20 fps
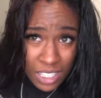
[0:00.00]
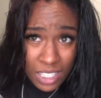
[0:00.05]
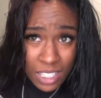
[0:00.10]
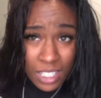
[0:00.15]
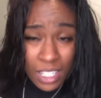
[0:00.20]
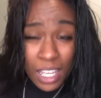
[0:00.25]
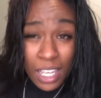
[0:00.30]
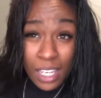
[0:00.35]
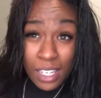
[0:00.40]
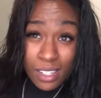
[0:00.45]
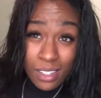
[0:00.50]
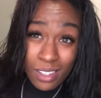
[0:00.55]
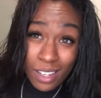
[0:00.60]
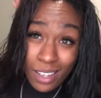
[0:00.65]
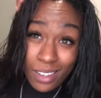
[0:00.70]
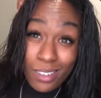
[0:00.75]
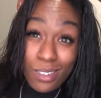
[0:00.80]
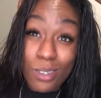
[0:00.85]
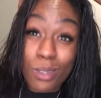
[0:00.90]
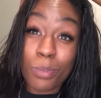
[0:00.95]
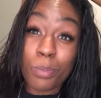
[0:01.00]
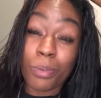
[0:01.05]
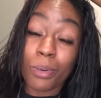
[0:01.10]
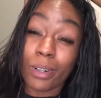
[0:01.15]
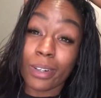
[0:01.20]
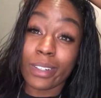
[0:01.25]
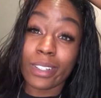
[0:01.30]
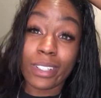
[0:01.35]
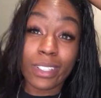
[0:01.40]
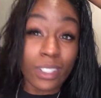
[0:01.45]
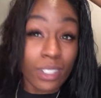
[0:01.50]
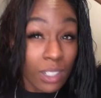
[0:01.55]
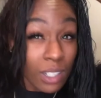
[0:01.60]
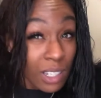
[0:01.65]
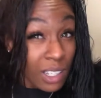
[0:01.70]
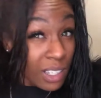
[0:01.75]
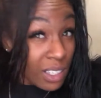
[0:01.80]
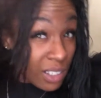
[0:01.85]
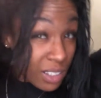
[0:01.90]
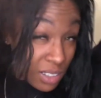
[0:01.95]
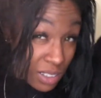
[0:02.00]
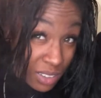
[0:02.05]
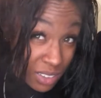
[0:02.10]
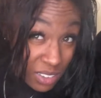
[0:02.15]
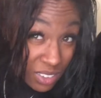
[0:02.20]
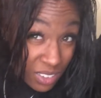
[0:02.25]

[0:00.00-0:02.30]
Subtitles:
and it stays like spraying.